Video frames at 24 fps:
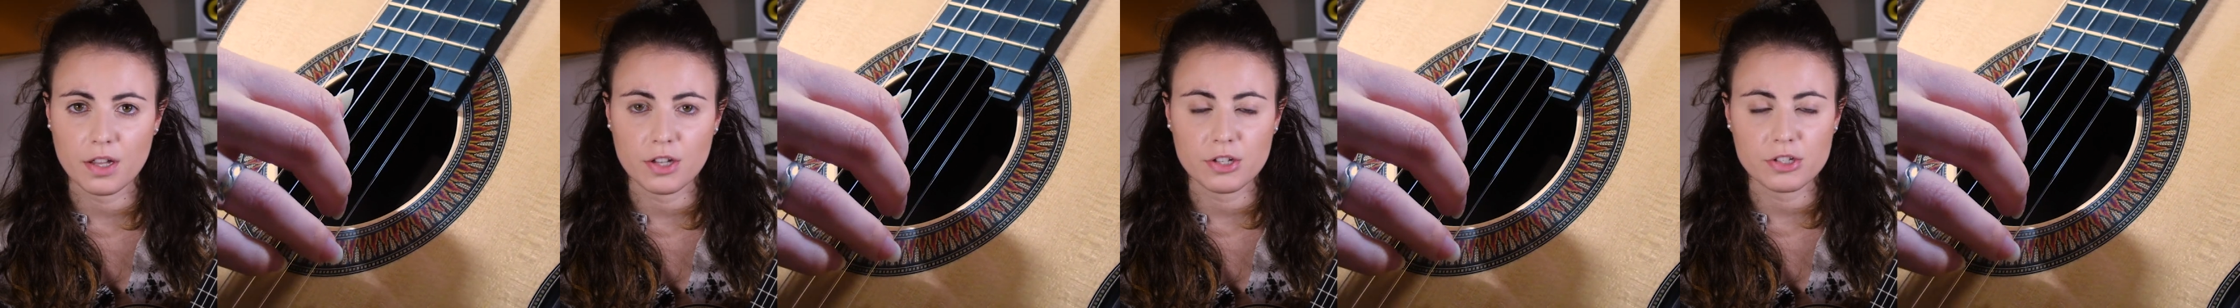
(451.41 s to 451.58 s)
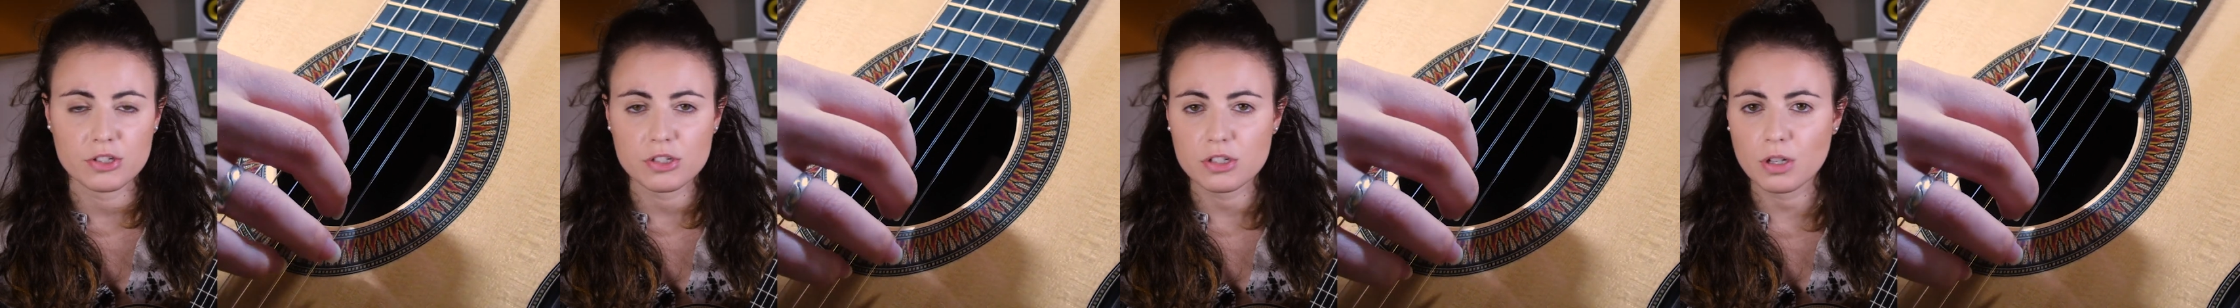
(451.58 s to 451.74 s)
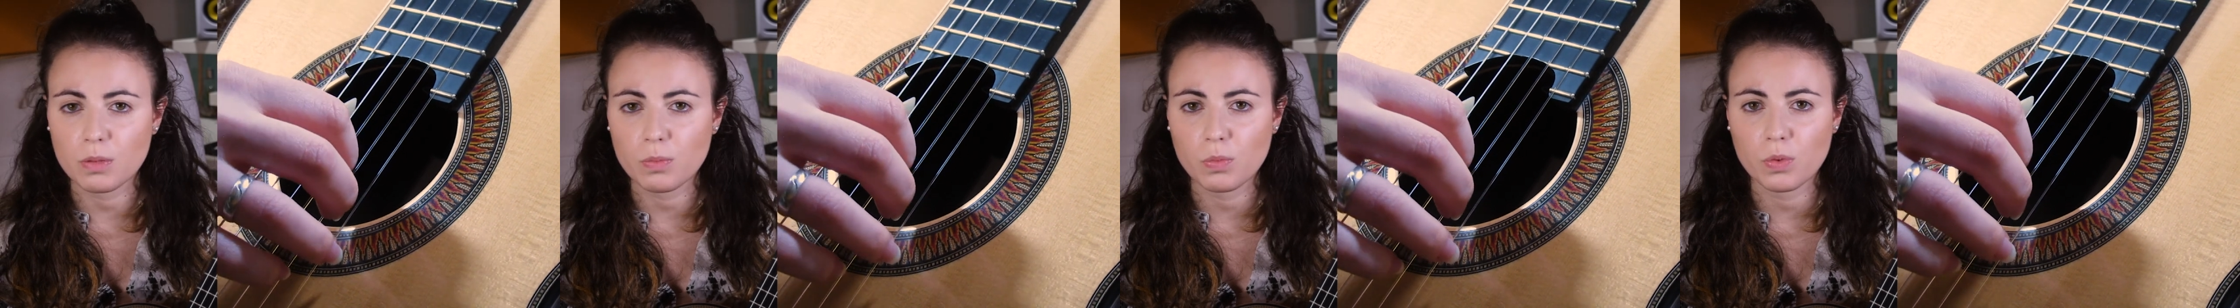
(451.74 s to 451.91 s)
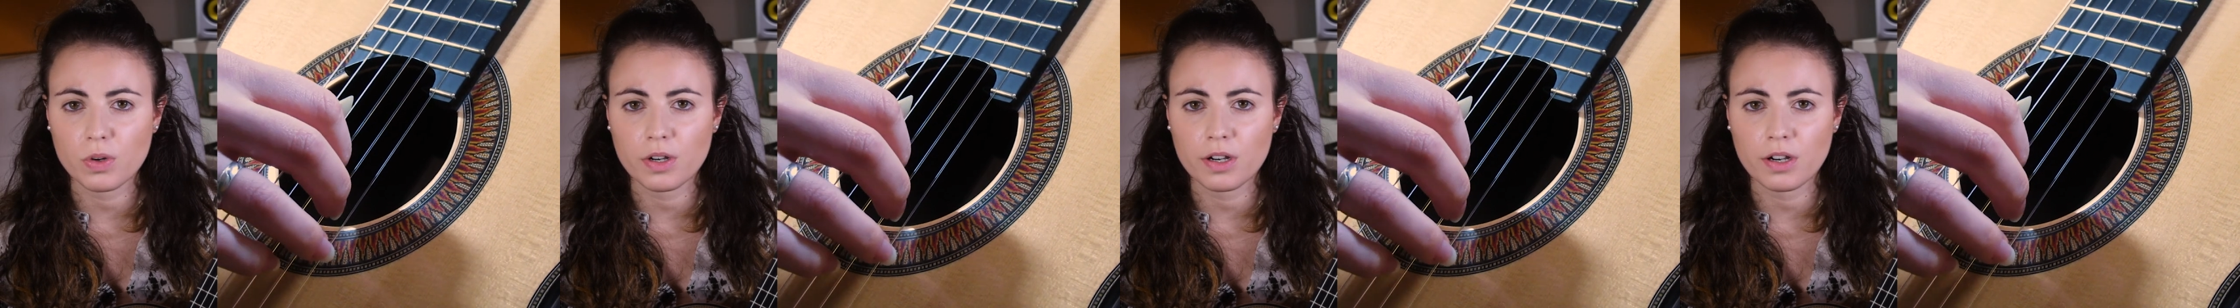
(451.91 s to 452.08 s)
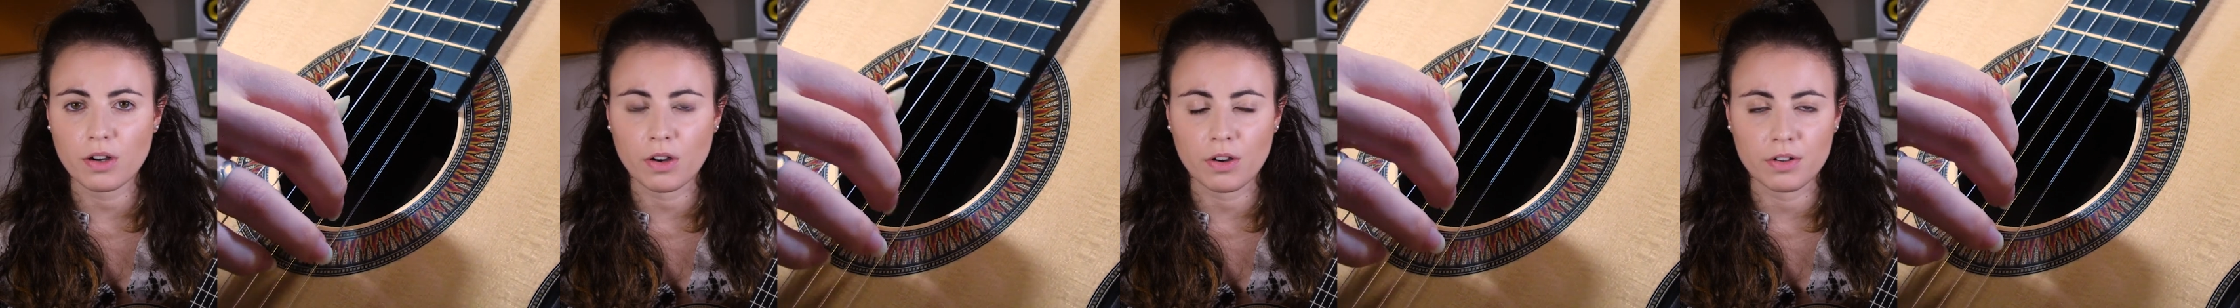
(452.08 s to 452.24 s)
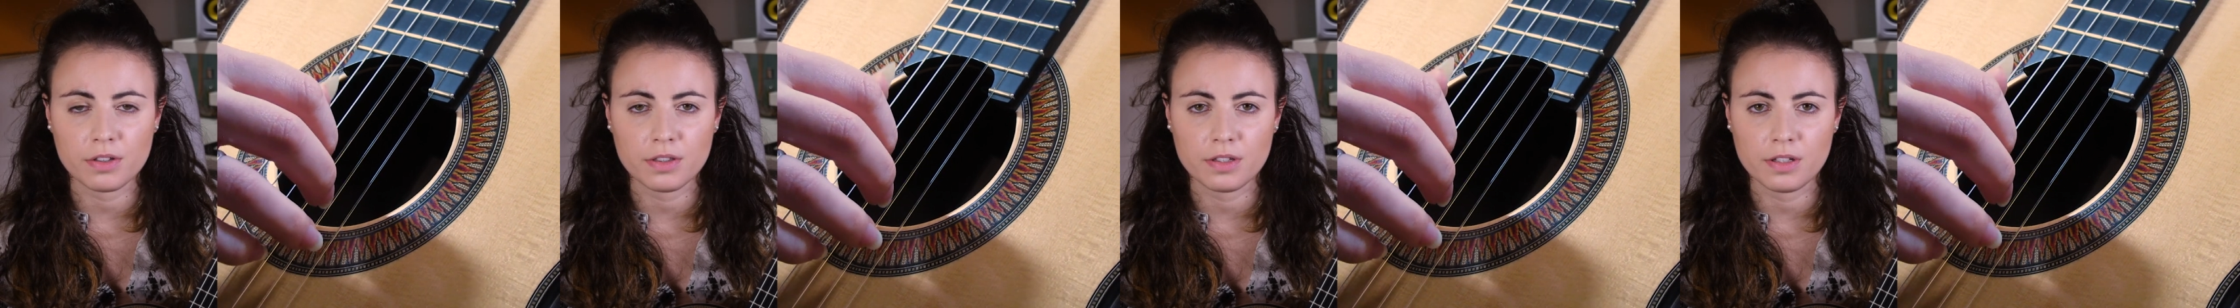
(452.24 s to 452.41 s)
somewhere
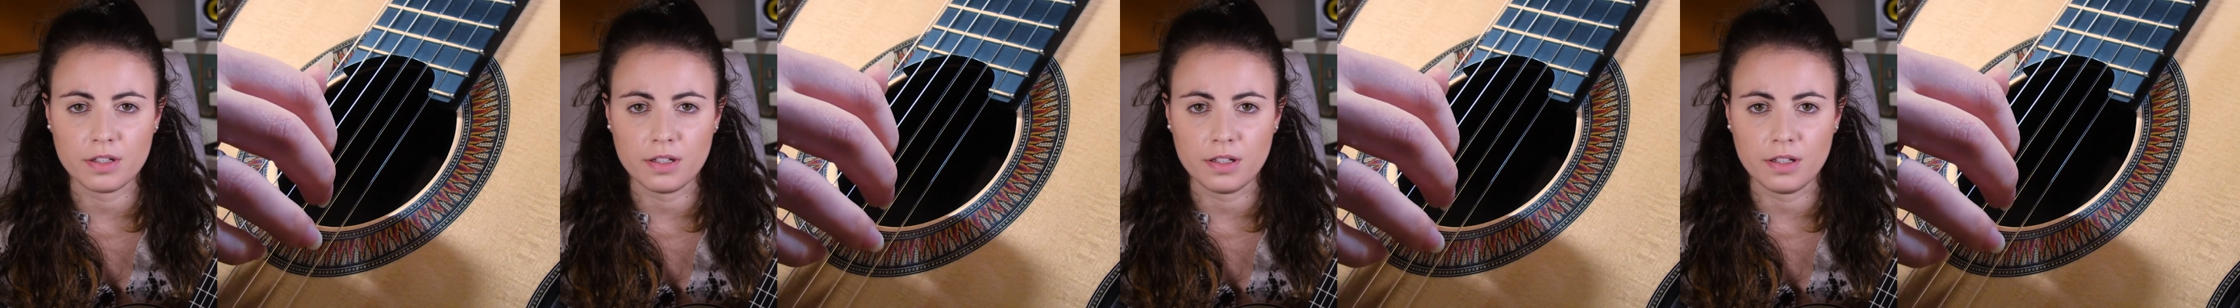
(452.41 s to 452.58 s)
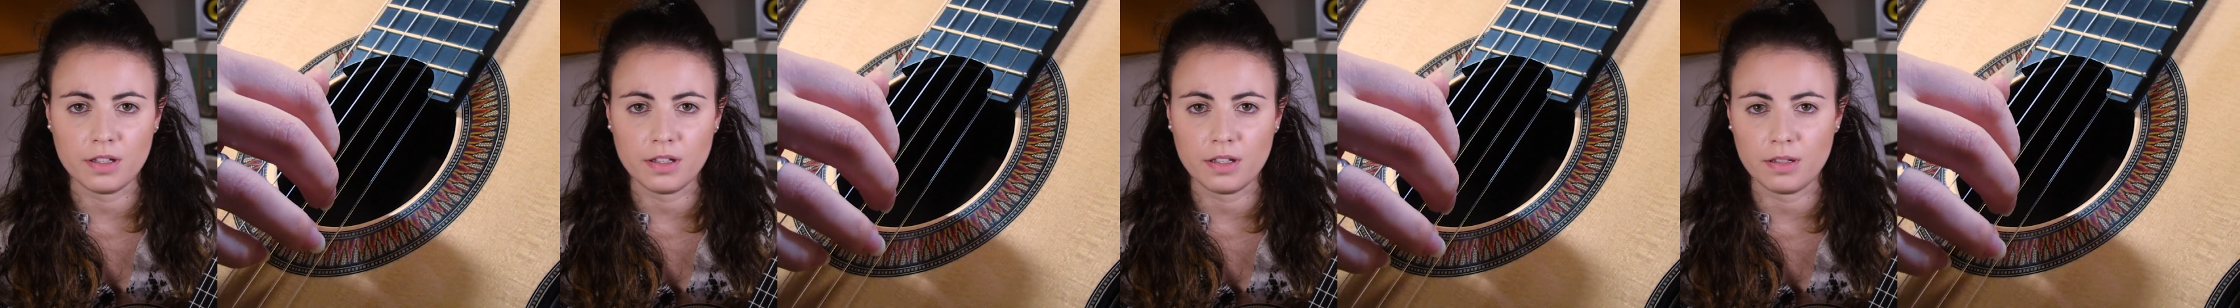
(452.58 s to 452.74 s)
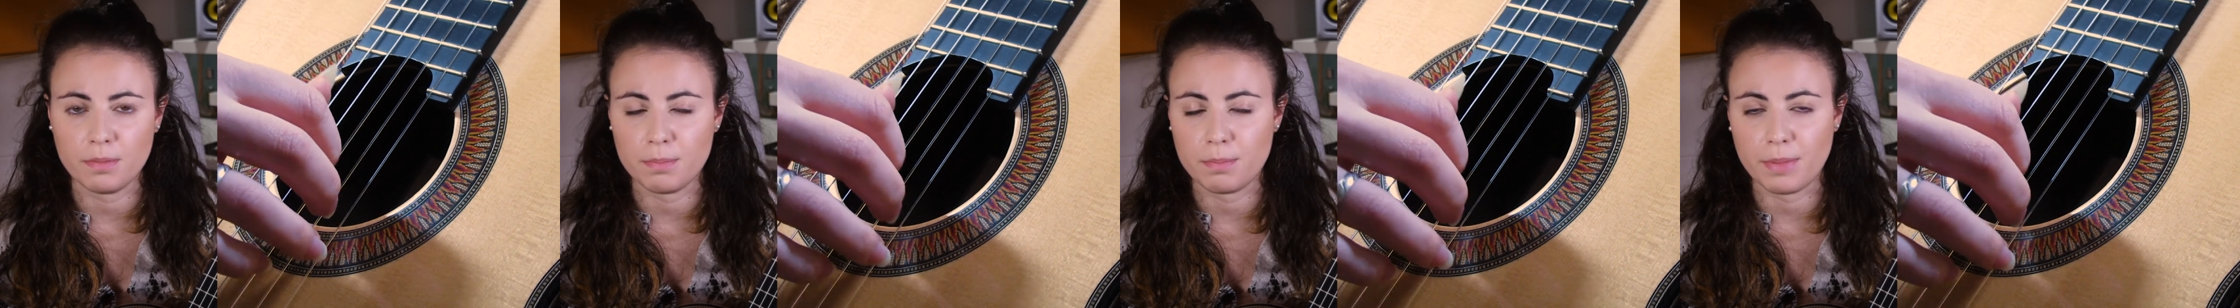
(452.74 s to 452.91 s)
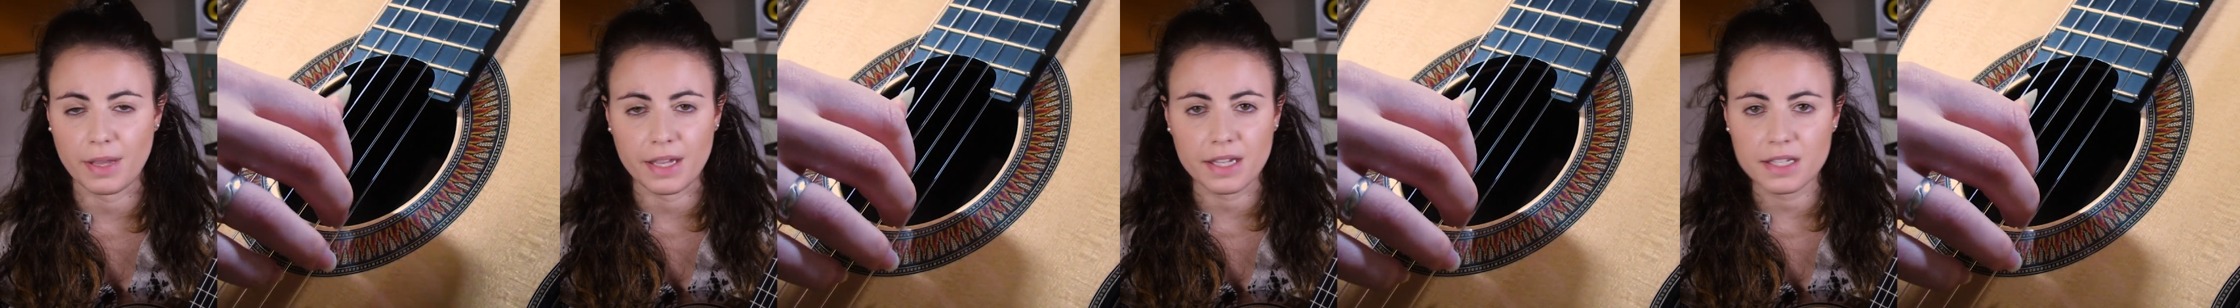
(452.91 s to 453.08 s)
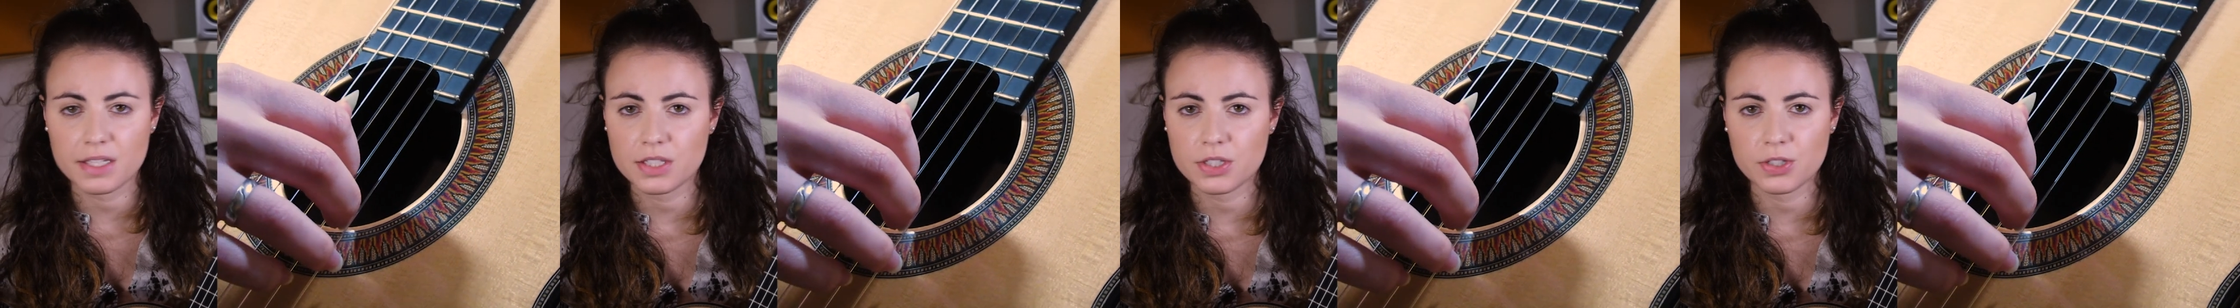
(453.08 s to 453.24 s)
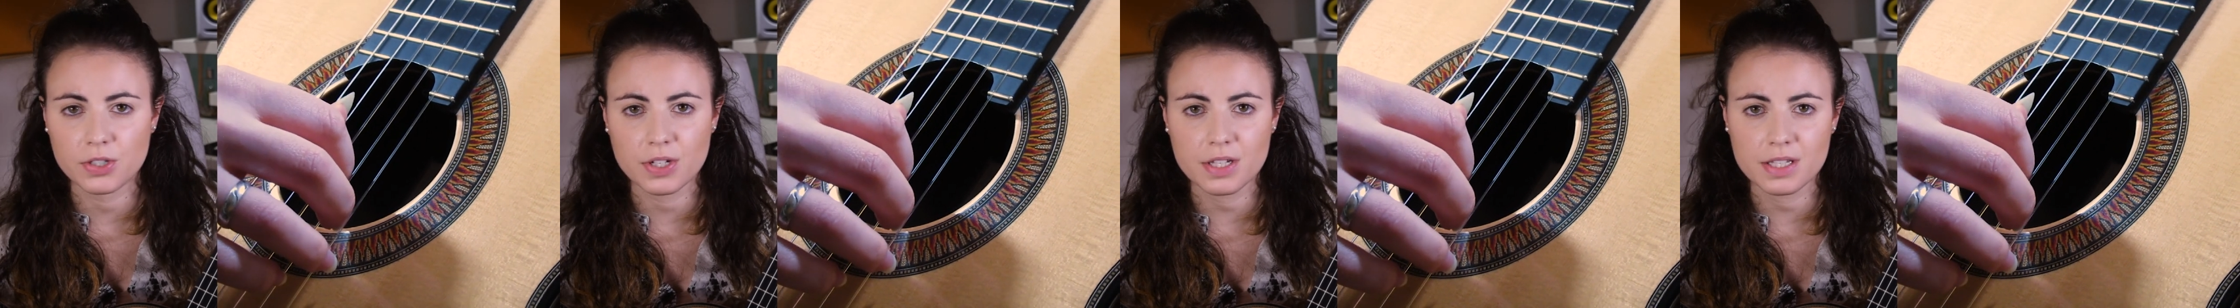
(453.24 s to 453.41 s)
on the
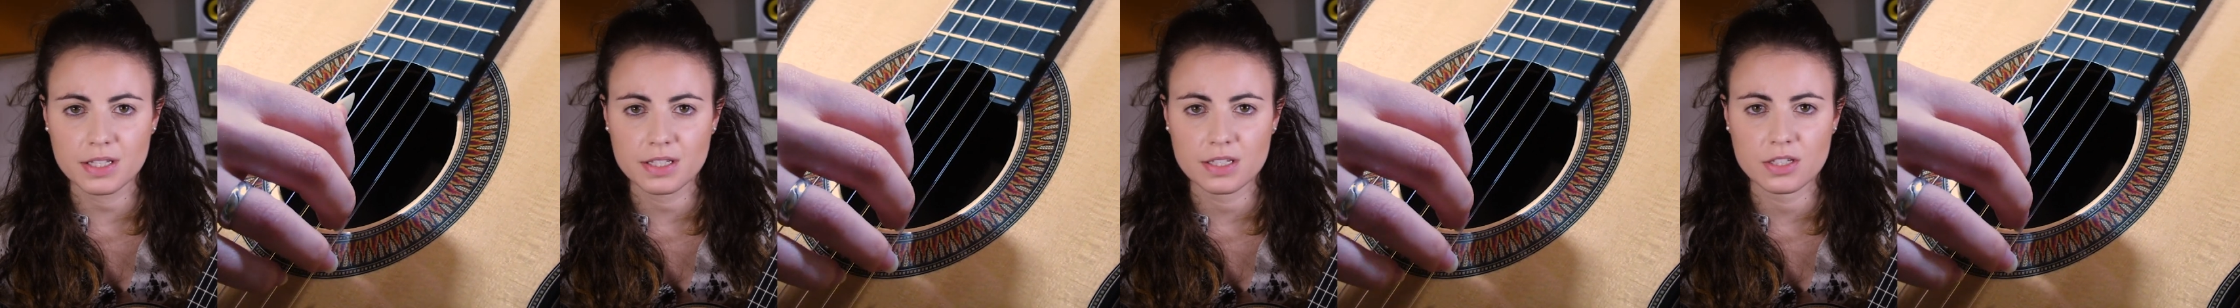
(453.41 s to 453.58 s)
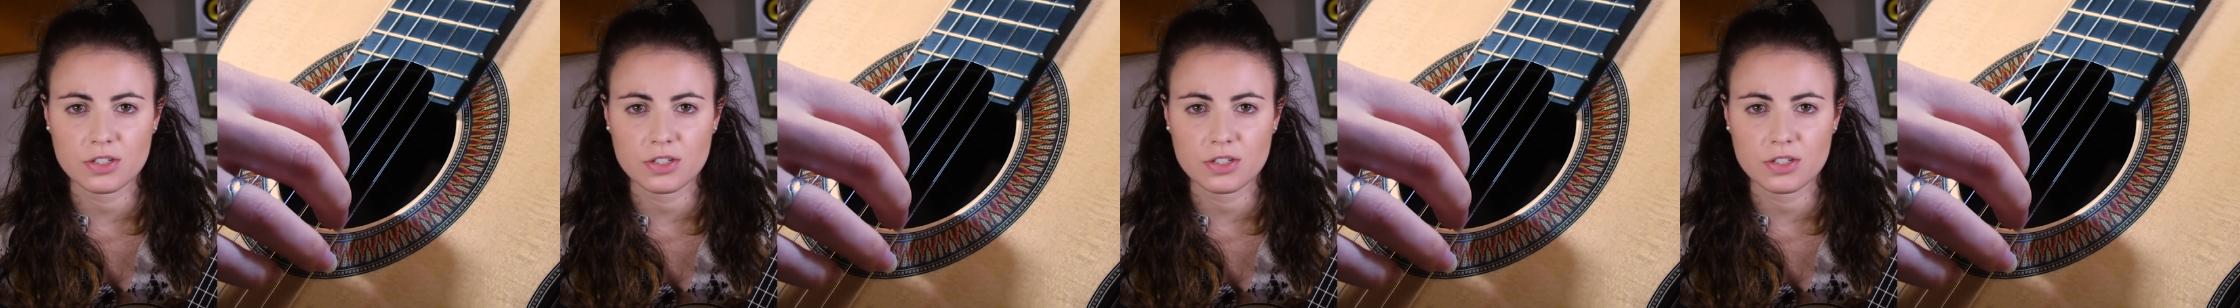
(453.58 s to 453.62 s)
bass strings